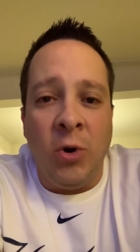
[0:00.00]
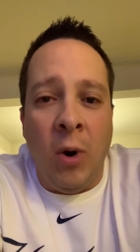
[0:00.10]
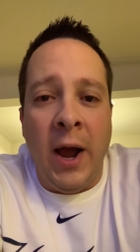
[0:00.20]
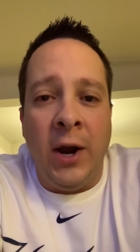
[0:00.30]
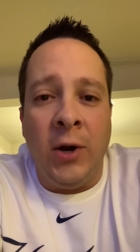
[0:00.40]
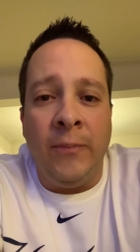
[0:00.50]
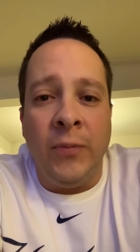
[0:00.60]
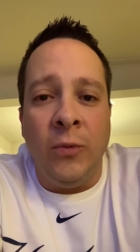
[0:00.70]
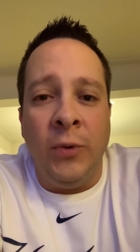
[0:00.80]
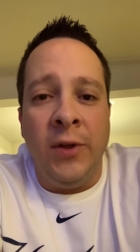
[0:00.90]

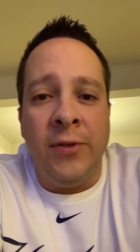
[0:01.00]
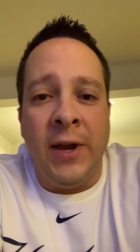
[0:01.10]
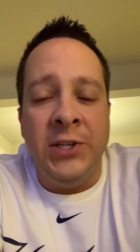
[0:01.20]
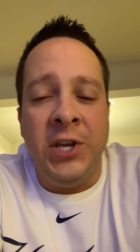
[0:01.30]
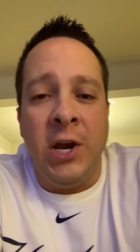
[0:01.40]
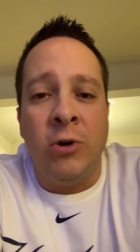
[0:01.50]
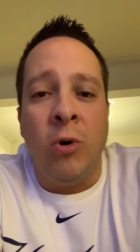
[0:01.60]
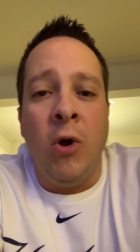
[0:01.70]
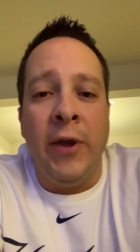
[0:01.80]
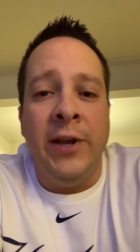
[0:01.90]
McGuire with Isaiah
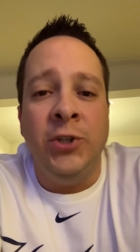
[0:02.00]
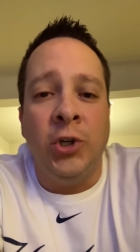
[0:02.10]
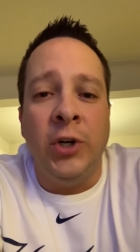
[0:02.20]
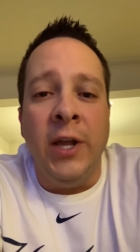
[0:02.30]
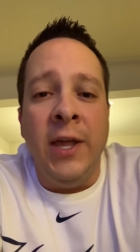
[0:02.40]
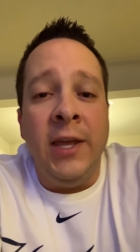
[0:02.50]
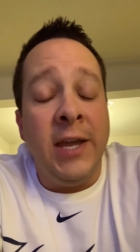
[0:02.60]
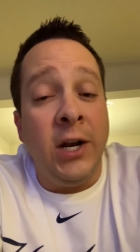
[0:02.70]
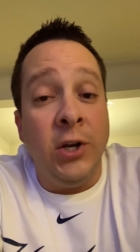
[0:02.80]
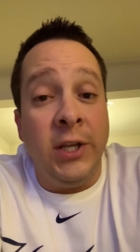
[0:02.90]
Crowell injured.
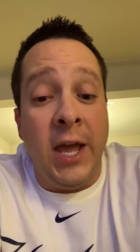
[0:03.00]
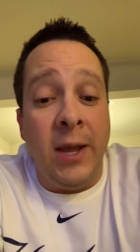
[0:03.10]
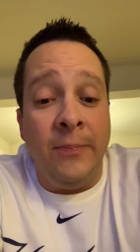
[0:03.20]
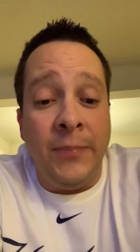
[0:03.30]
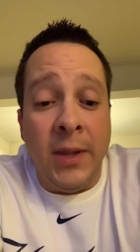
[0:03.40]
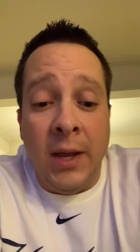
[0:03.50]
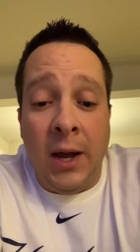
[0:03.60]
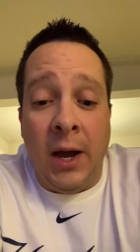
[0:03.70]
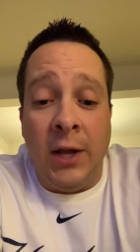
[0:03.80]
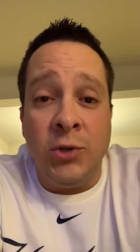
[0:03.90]
He had a good game,
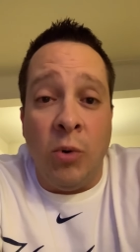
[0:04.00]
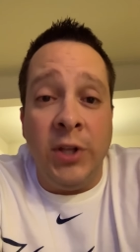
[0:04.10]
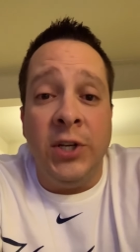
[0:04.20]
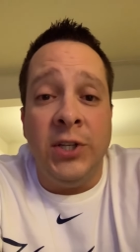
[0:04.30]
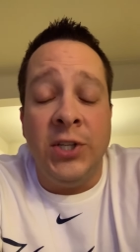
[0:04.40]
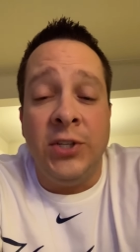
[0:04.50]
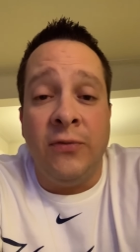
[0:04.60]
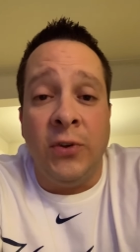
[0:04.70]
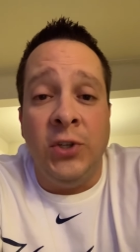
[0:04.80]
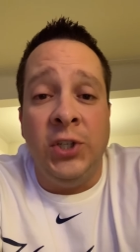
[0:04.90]
uh, 20 touches
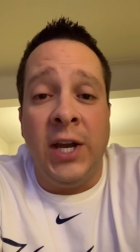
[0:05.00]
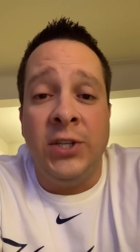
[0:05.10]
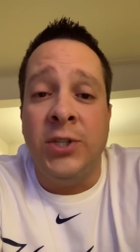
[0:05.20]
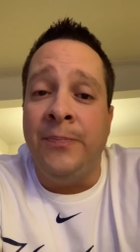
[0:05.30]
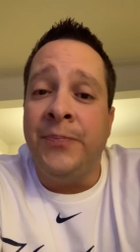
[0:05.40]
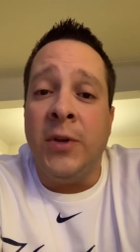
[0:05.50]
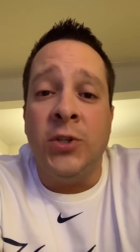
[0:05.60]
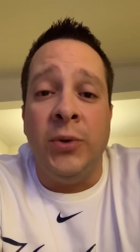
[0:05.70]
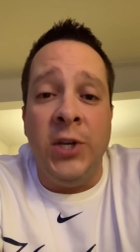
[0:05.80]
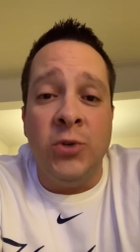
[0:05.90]
for the Jets,
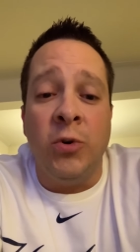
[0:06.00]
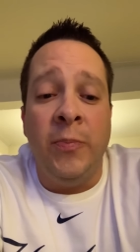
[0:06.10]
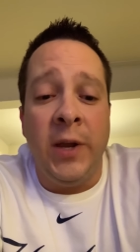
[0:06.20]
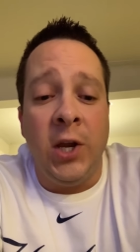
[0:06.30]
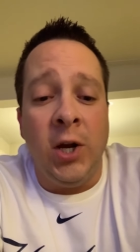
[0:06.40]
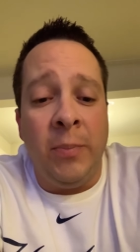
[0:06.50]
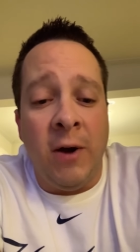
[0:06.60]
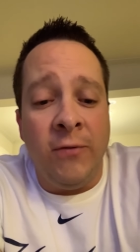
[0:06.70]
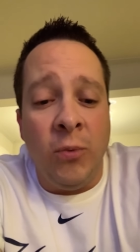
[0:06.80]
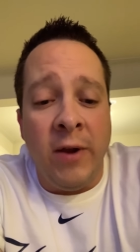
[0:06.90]
so he's worth picking up
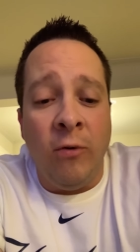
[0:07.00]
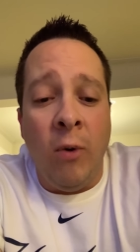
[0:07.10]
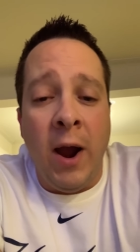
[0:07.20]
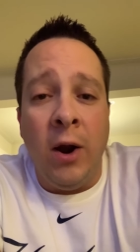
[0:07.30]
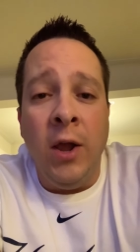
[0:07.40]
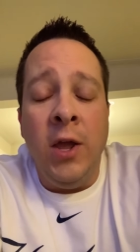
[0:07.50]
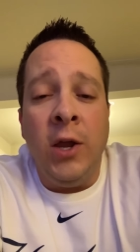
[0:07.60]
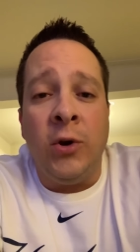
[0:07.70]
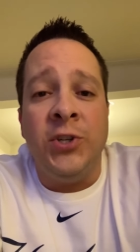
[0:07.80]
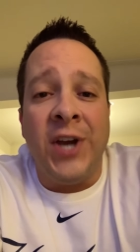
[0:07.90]
off the waiver wire.
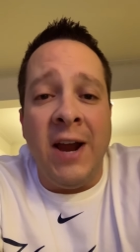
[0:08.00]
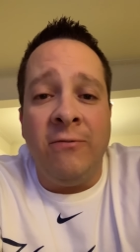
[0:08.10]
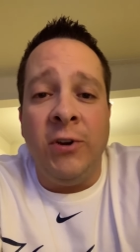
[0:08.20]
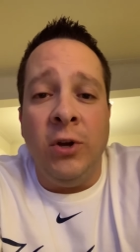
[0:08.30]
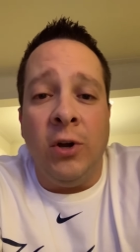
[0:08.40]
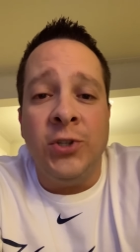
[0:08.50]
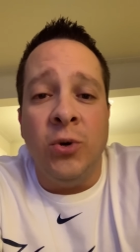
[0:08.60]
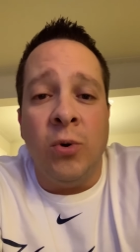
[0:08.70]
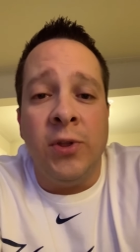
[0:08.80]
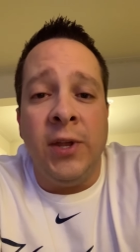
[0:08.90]
Chris Ivory,
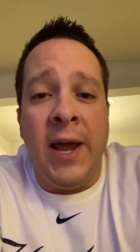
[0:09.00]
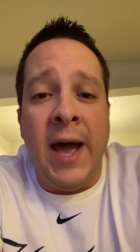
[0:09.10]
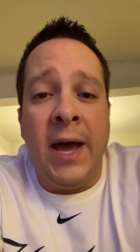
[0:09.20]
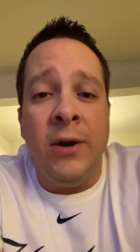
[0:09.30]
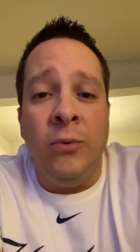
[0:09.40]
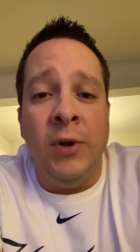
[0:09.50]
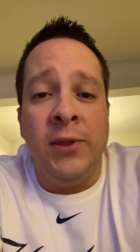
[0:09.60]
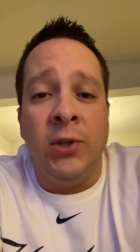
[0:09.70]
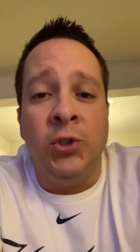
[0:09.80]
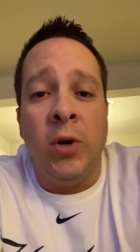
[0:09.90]
also worth an add
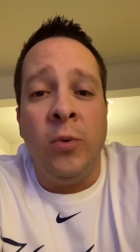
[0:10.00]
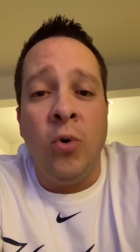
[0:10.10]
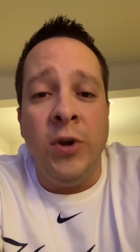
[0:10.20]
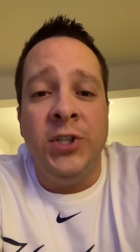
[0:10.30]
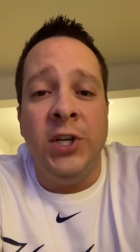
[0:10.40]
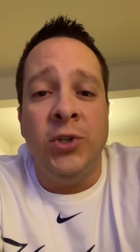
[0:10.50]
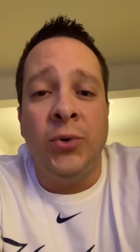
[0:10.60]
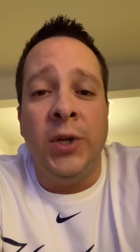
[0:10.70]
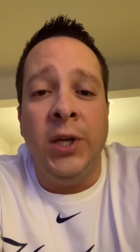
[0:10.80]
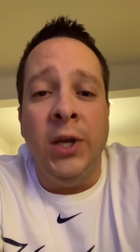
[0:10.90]
with LeSean McCoy's
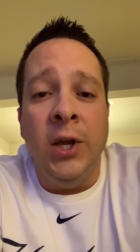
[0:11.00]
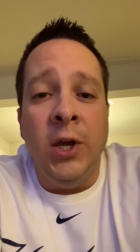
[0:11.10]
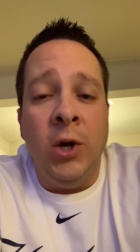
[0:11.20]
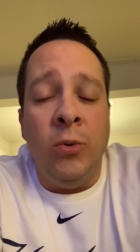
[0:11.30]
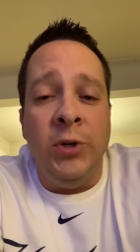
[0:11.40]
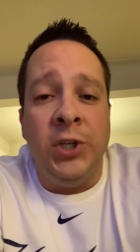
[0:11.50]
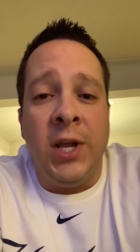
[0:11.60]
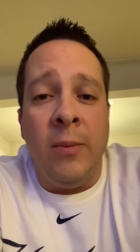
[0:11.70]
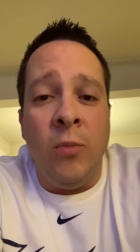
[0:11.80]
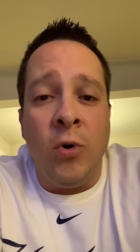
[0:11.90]
injury. We
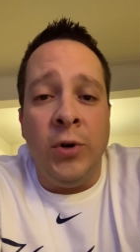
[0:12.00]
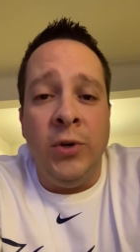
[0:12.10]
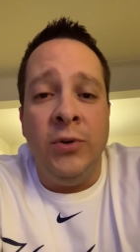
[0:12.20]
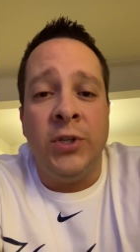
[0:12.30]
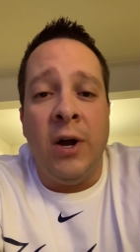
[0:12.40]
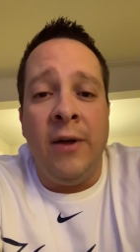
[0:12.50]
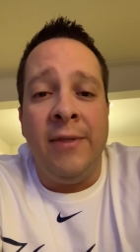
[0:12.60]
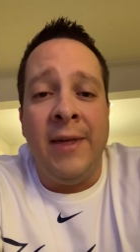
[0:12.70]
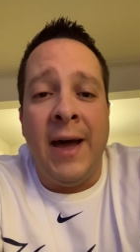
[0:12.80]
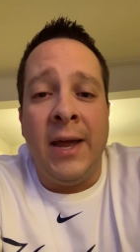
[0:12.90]
should get more news
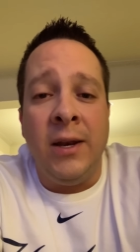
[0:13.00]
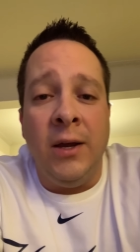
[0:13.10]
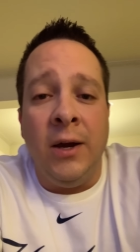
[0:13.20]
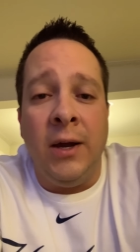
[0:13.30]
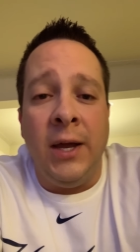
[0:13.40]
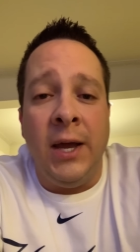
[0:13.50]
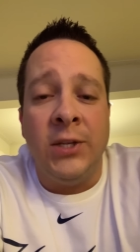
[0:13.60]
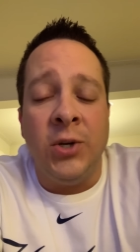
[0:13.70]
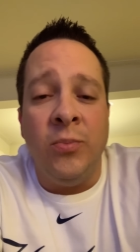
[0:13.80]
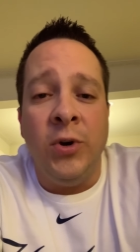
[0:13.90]
on that uh,
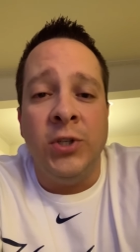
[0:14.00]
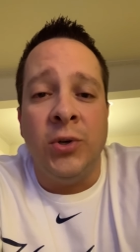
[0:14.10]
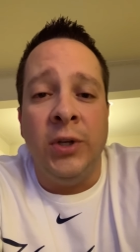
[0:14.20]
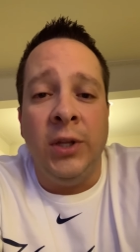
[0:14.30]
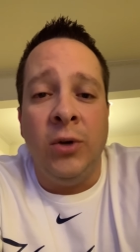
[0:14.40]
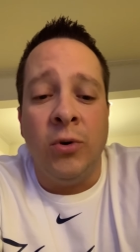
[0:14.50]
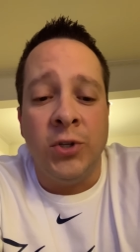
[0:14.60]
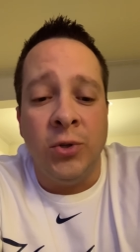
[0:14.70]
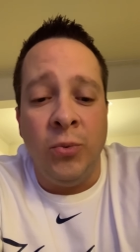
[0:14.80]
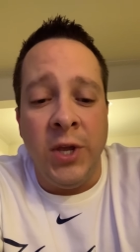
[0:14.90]
at some point during the
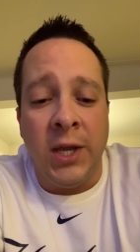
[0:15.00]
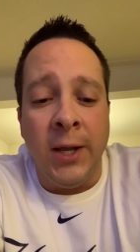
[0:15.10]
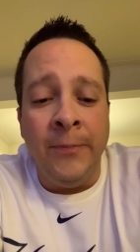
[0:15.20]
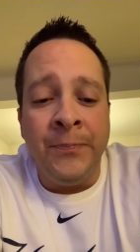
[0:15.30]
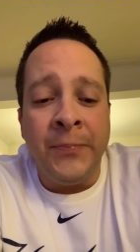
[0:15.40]
course of the week.